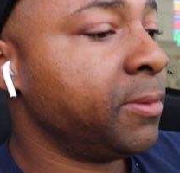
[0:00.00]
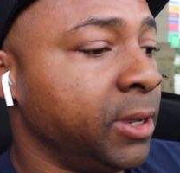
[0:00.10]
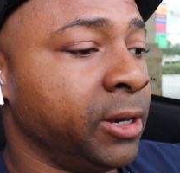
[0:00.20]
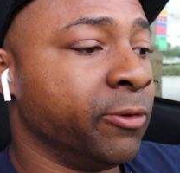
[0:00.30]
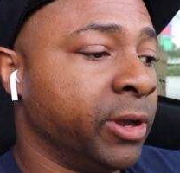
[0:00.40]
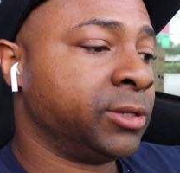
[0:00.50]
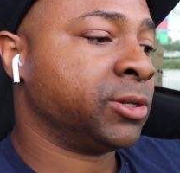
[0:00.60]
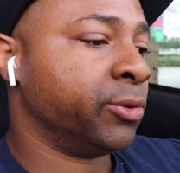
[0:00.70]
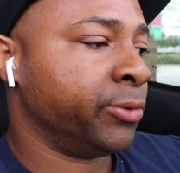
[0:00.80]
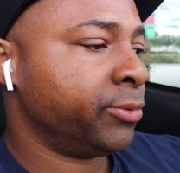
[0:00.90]
But anyway,
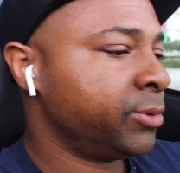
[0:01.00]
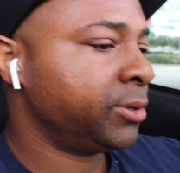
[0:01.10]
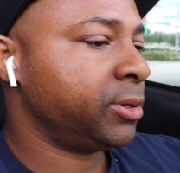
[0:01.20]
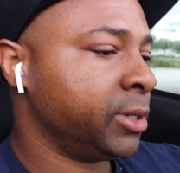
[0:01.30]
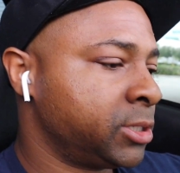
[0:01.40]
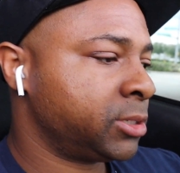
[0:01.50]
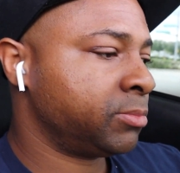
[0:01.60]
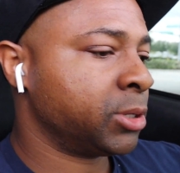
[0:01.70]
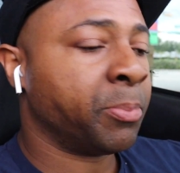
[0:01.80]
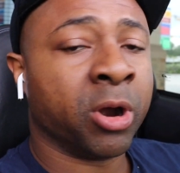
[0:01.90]
so it's
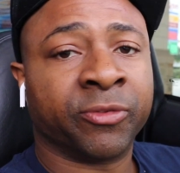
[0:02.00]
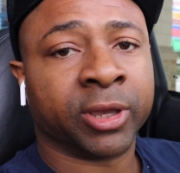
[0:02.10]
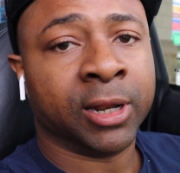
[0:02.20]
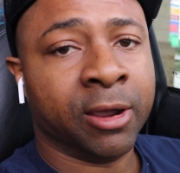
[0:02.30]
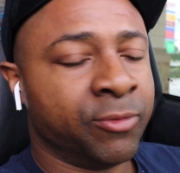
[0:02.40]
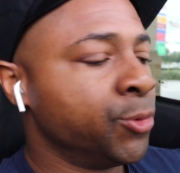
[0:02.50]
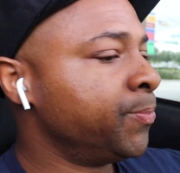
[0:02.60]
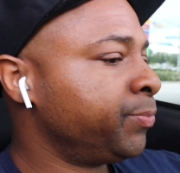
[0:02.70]
the perfect level.